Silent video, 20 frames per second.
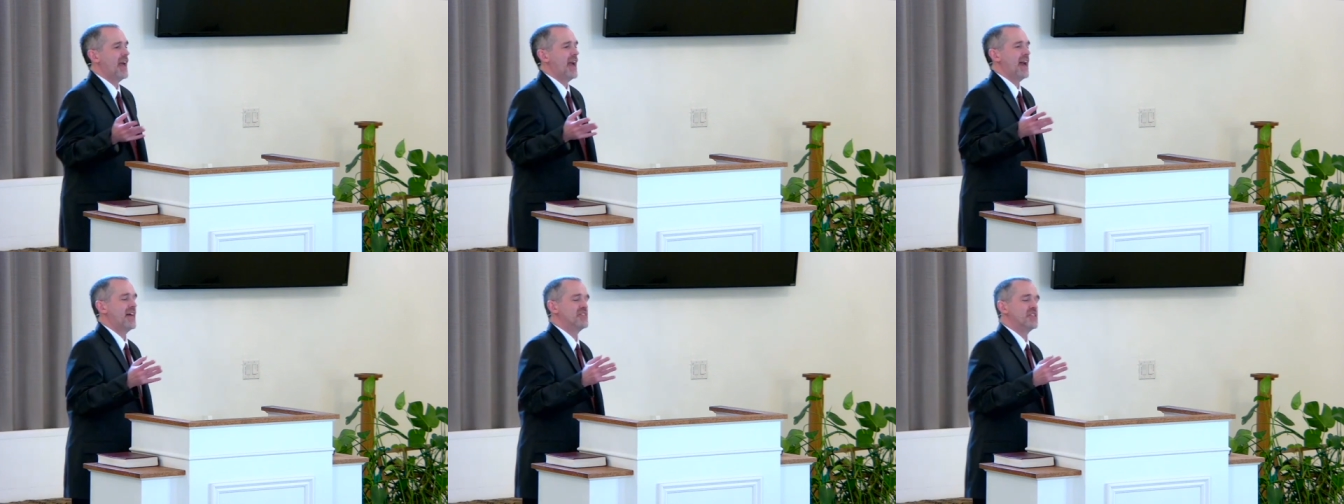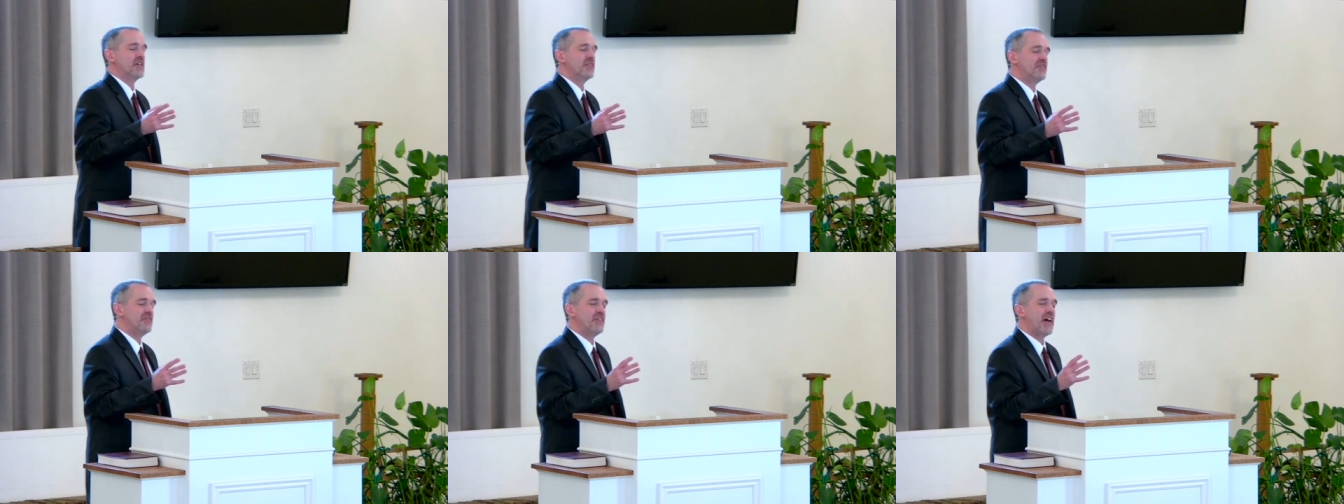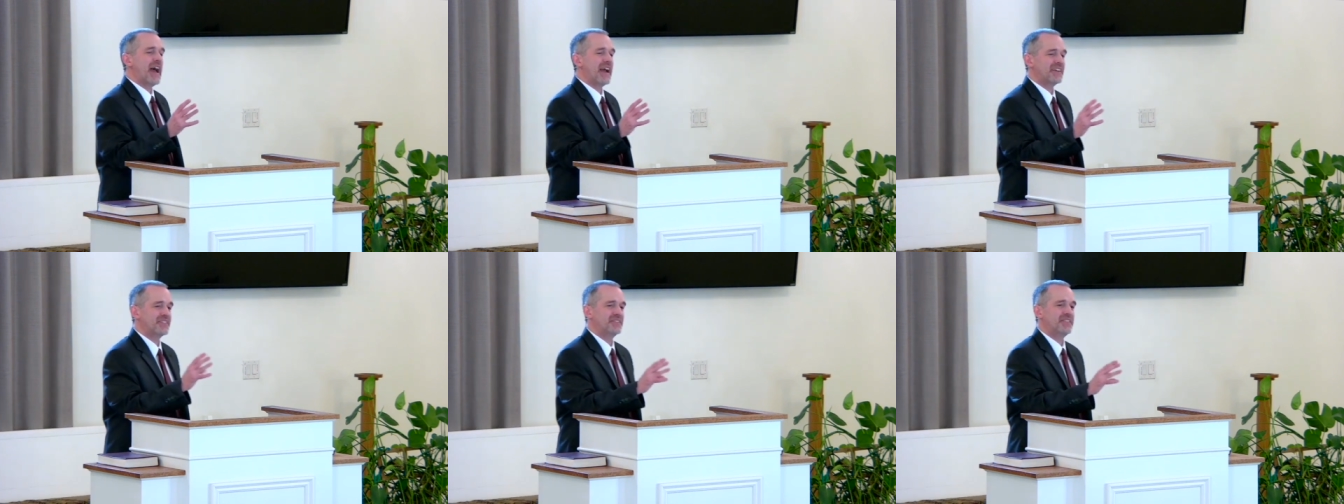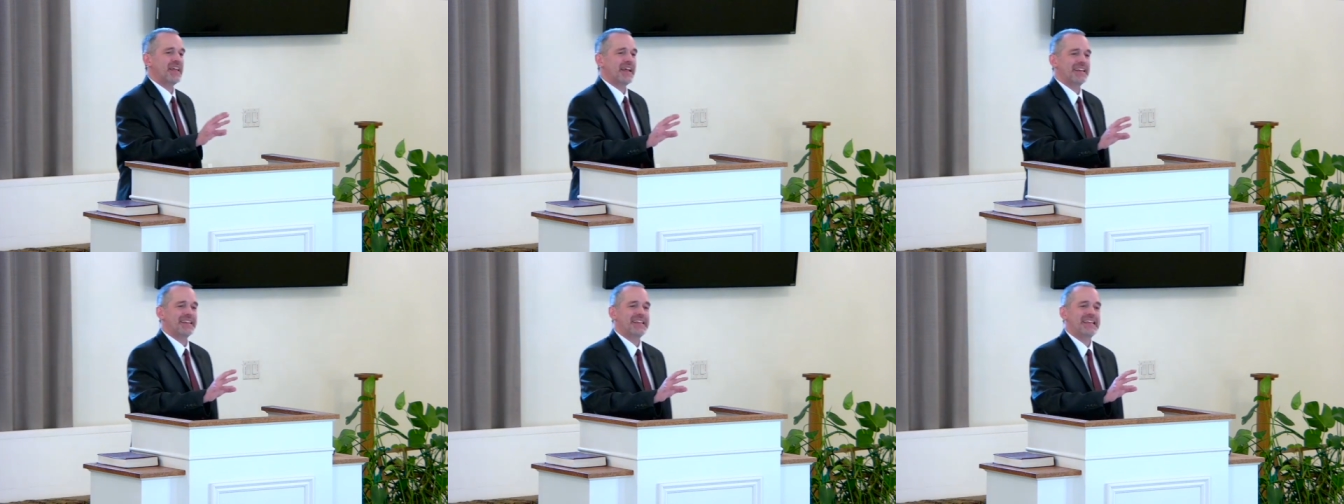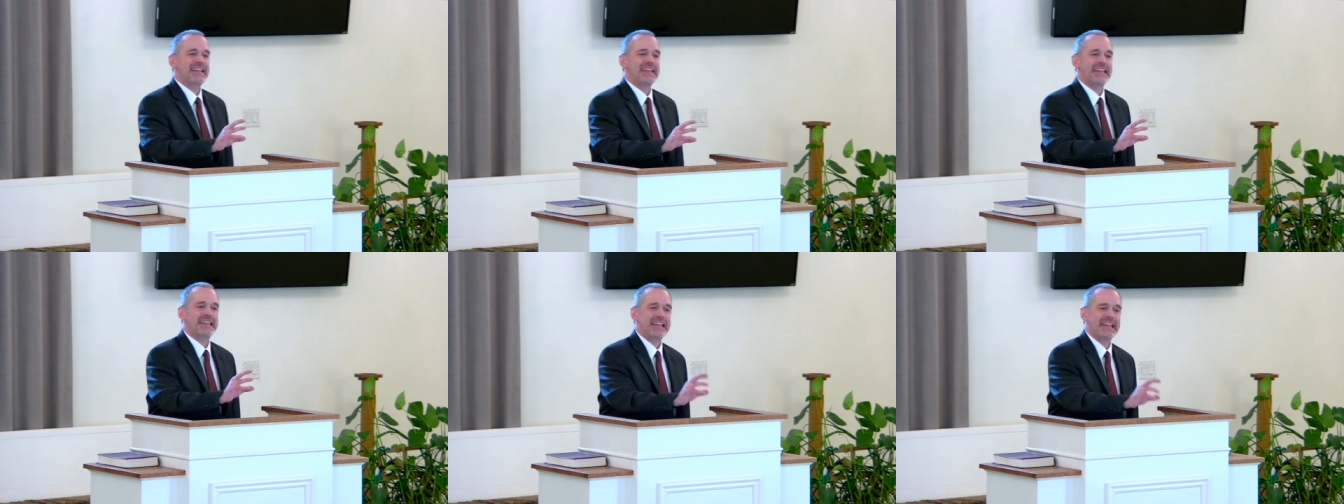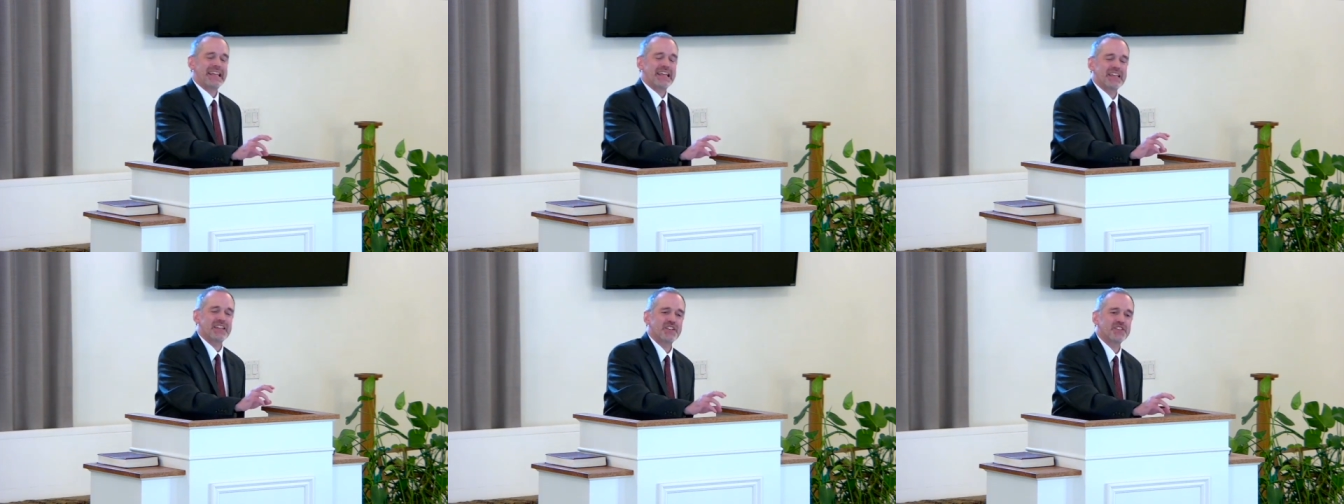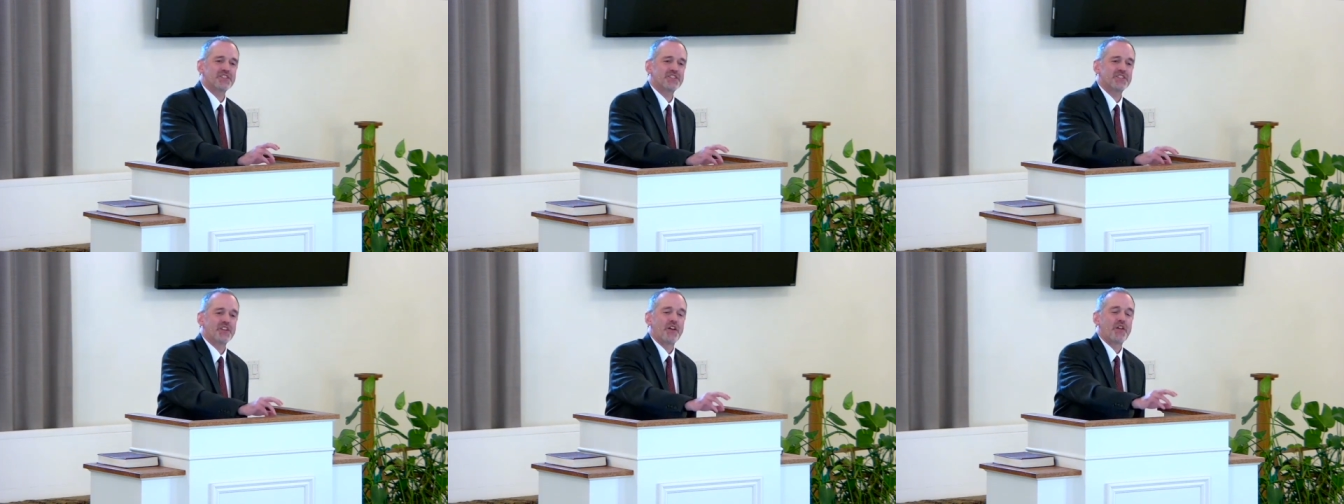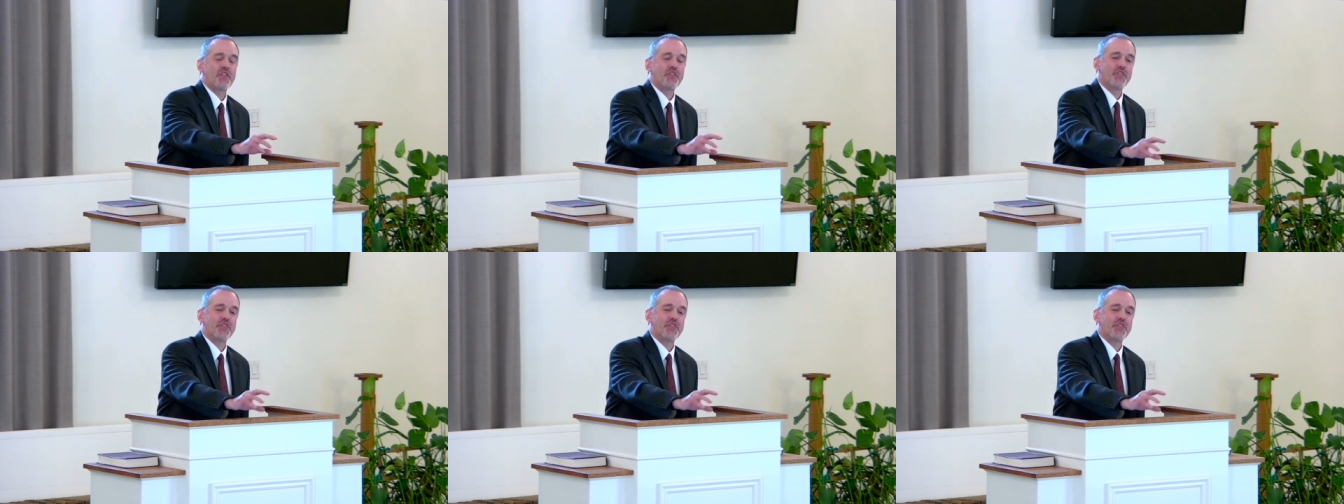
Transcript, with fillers: And the fact that he is